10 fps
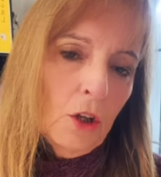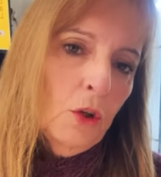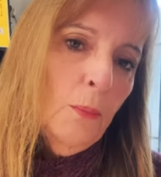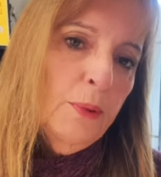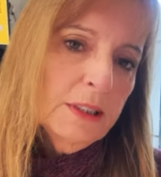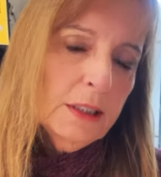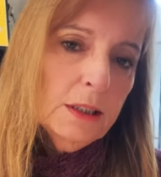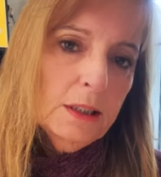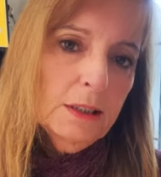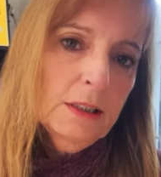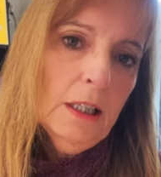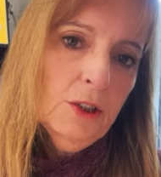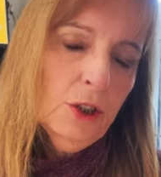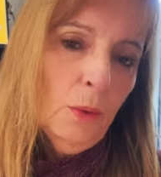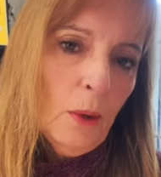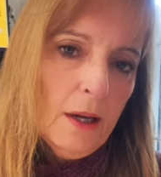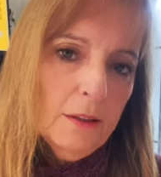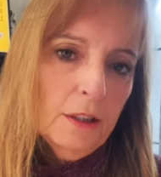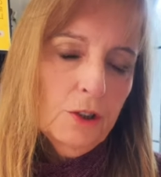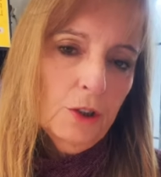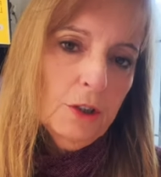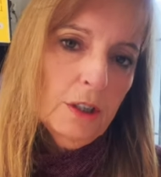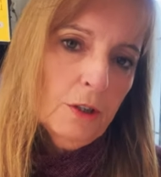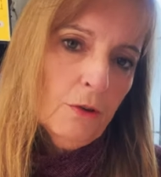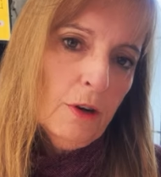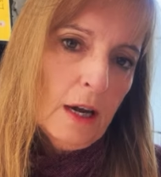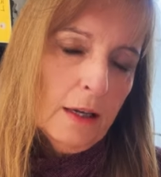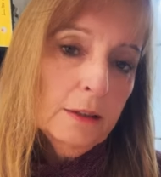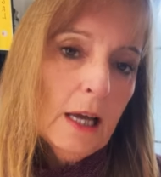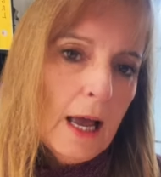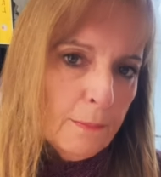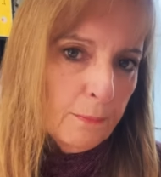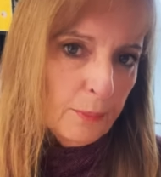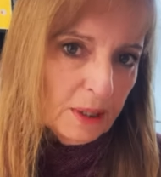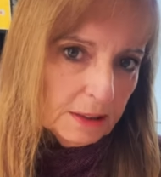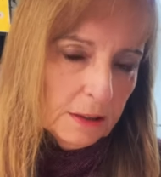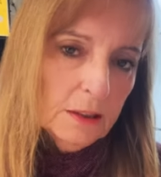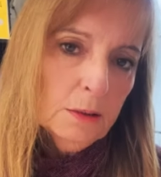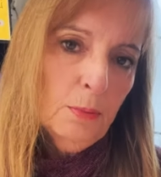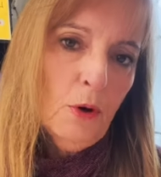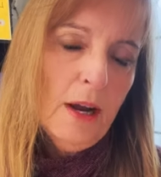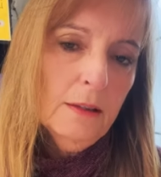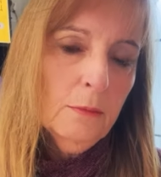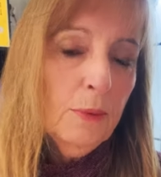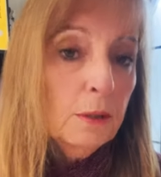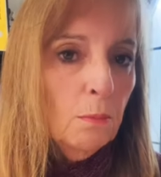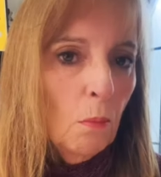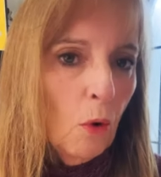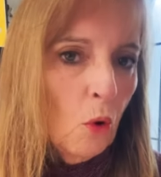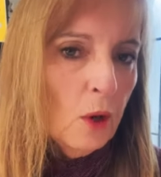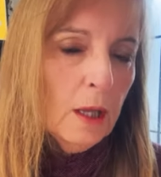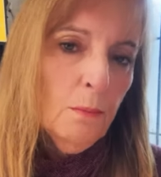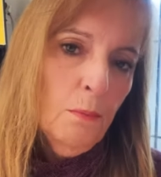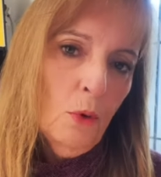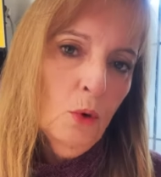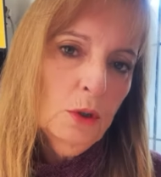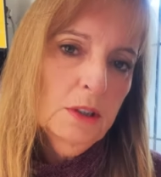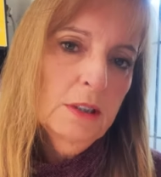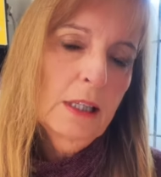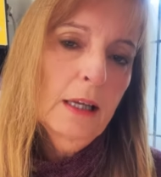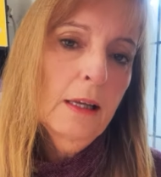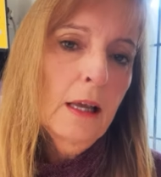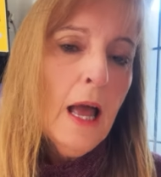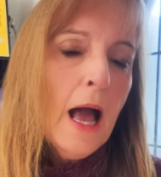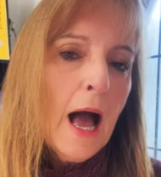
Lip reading: Your business in such a way that you can create a business brand, but more importantly,